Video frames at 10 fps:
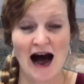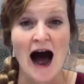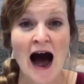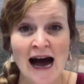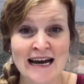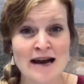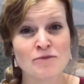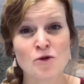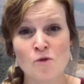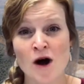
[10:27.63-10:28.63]
"I
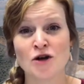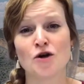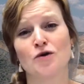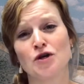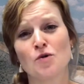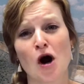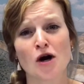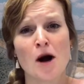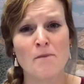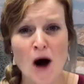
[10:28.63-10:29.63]
am the one who you
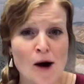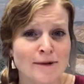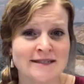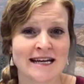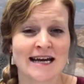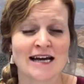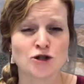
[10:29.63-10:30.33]
are opposing